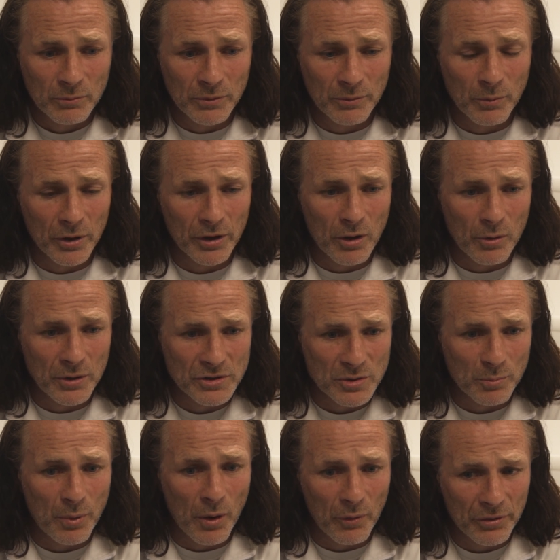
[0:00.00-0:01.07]
We want to go
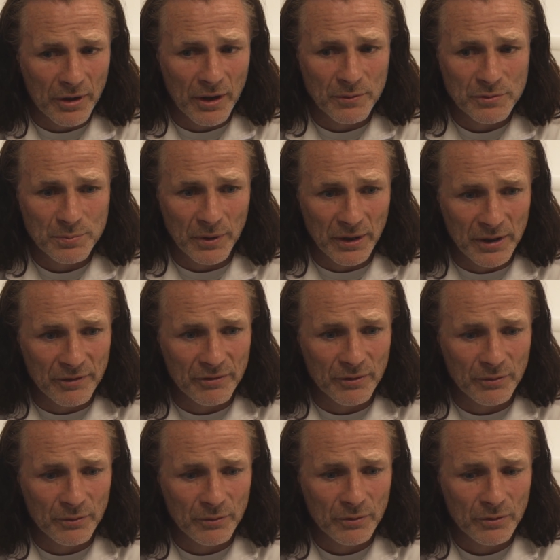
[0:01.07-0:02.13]
into both games
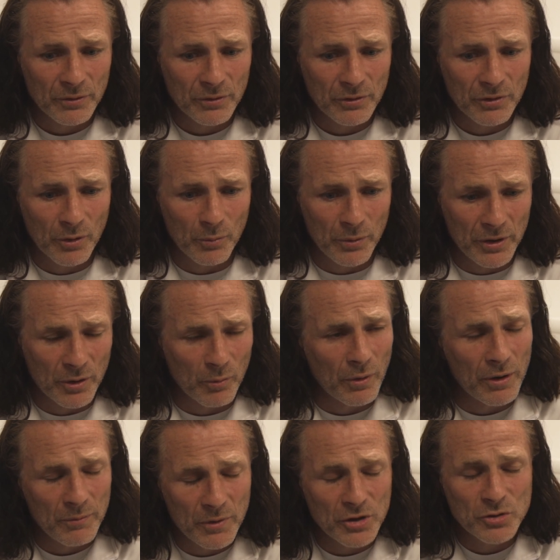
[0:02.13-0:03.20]
believing that we can
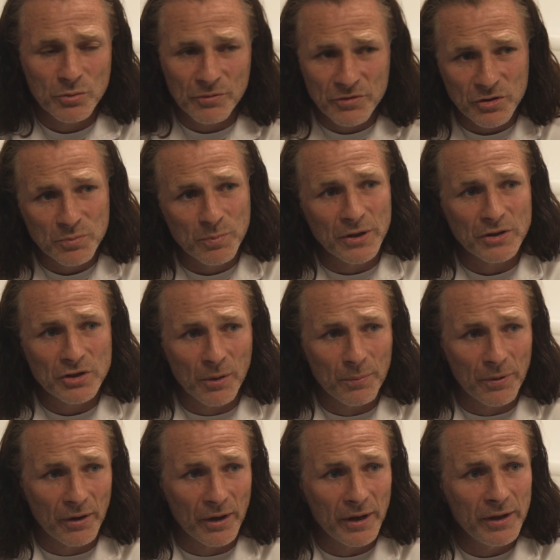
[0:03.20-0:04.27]
win because we've just beat
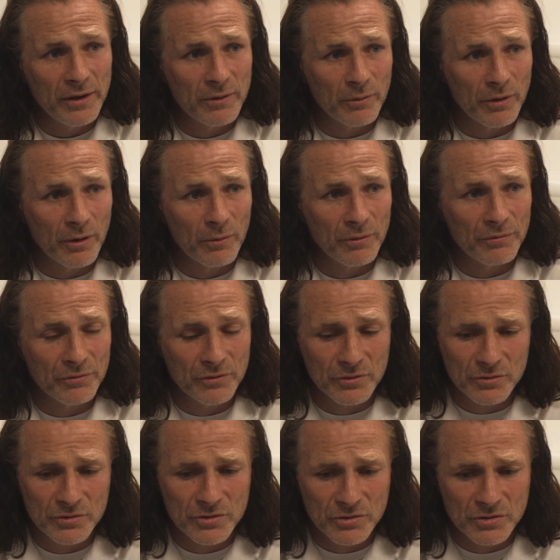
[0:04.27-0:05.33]
top of the league. We've
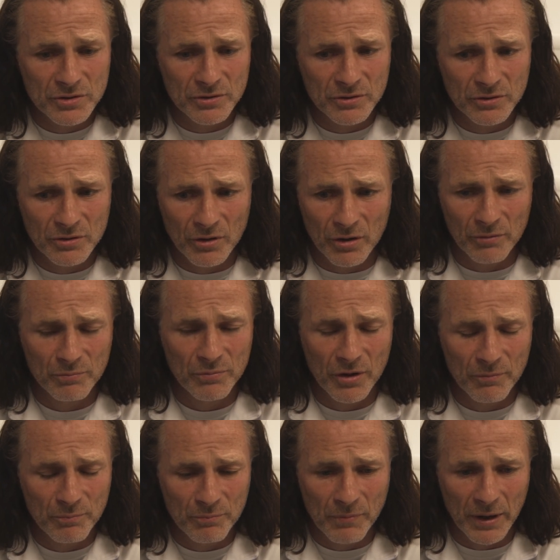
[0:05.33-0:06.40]
just done
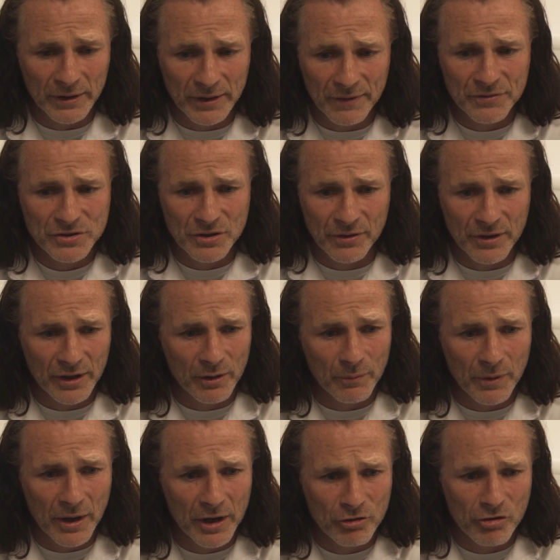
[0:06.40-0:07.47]
a magnificent thing
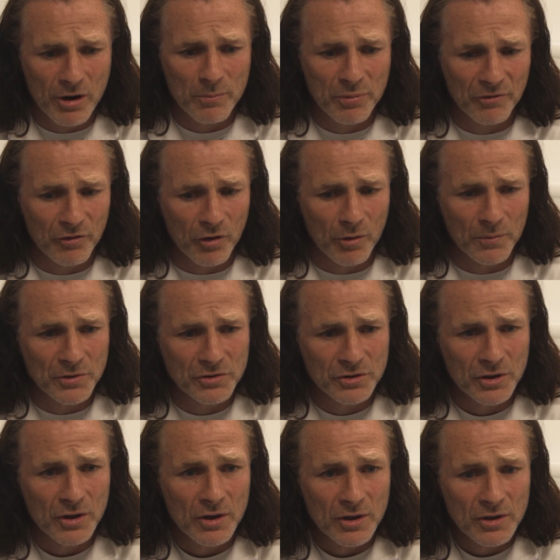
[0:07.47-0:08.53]
up there, great performance.
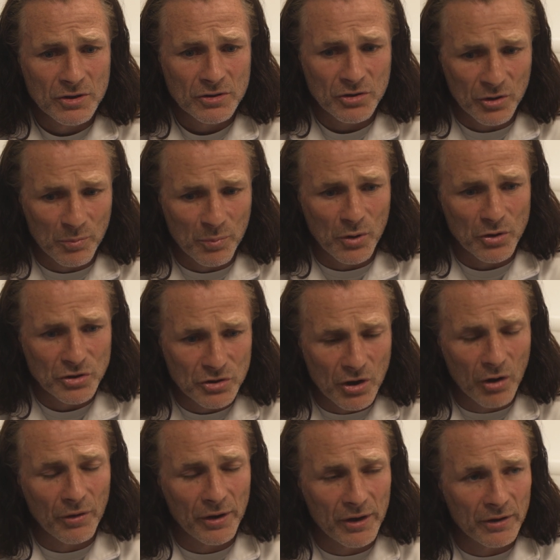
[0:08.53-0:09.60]
So the boys
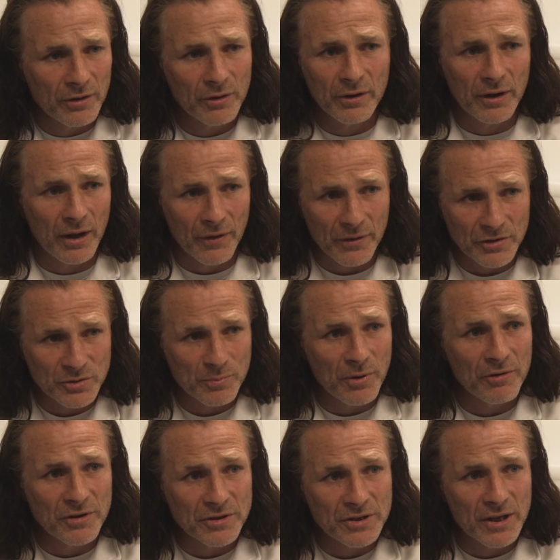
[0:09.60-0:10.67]
know they can do it now. The
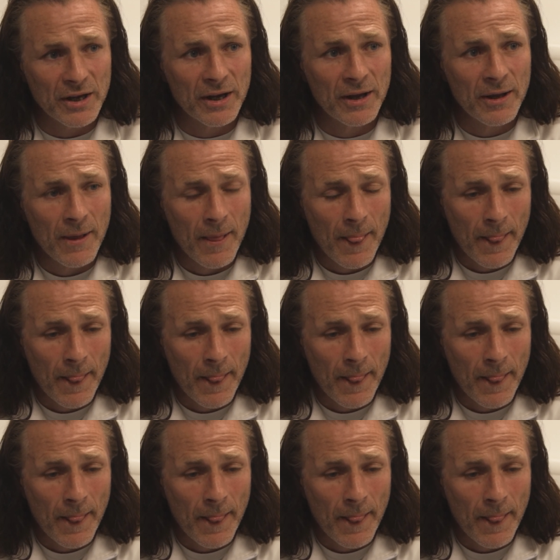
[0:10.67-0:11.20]
spirit's there.